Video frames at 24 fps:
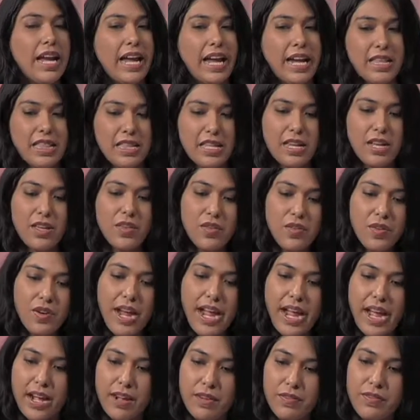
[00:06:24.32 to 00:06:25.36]
And the other
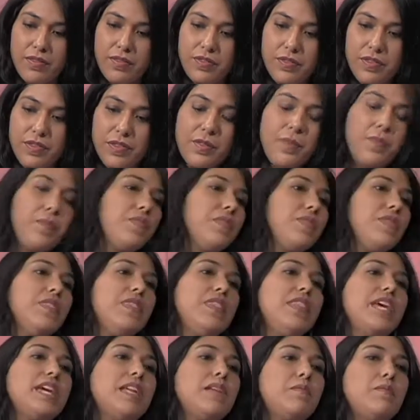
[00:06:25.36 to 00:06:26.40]
half
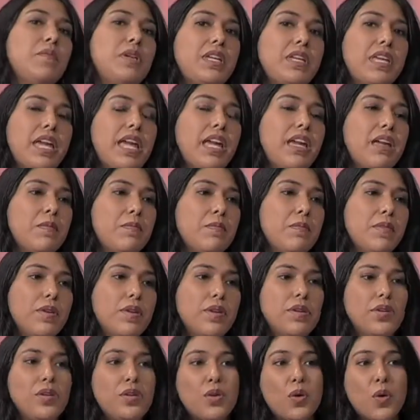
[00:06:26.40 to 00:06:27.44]
then became
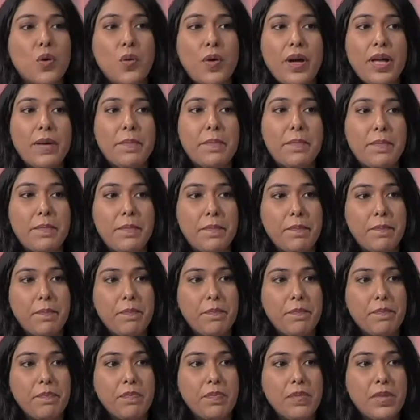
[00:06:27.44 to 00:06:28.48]
Yoem.
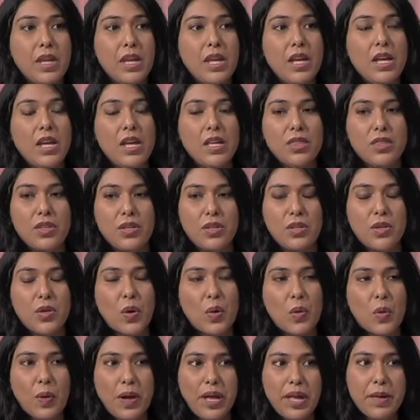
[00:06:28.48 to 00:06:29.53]
The
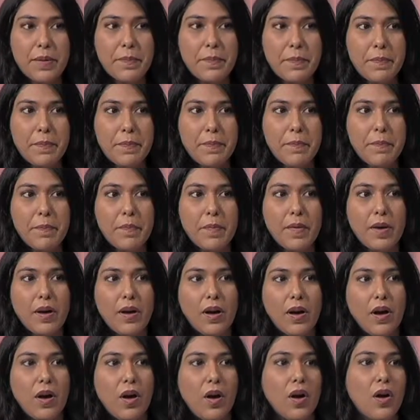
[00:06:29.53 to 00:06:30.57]
Yoem
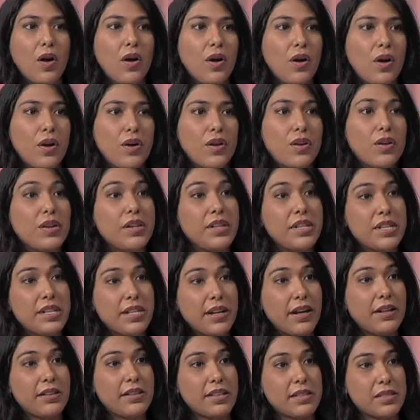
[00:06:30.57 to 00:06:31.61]
are
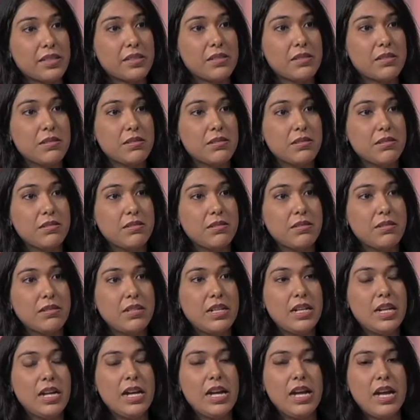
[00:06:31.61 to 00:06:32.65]
Yaquis.
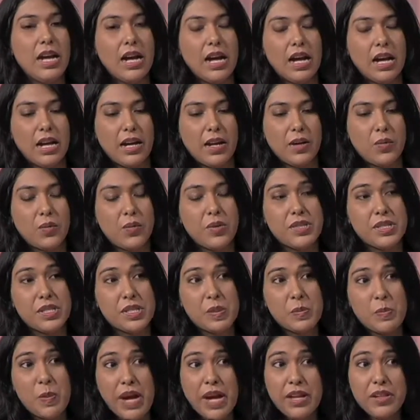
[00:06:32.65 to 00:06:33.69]
Uh, when the
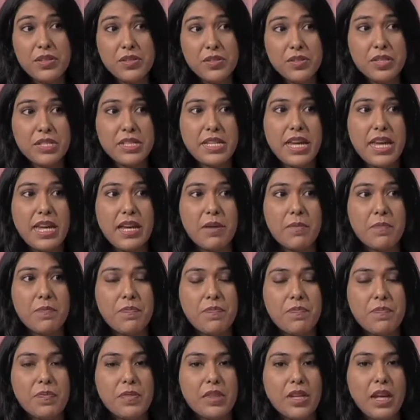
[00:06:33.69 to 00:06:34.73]
Spaniards came,
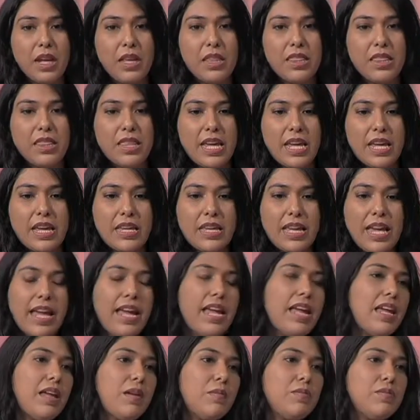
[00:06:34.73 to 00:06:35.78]
they
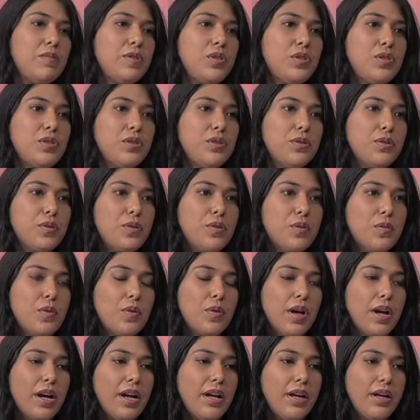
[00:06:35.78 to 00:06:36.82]
came
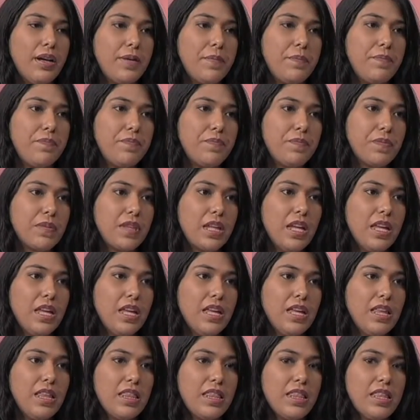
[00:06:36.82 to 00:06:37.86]
to um,
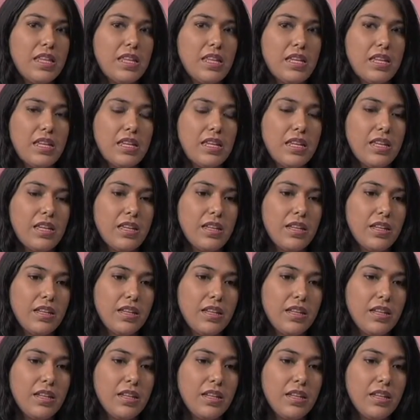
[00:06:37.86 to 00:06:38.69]
the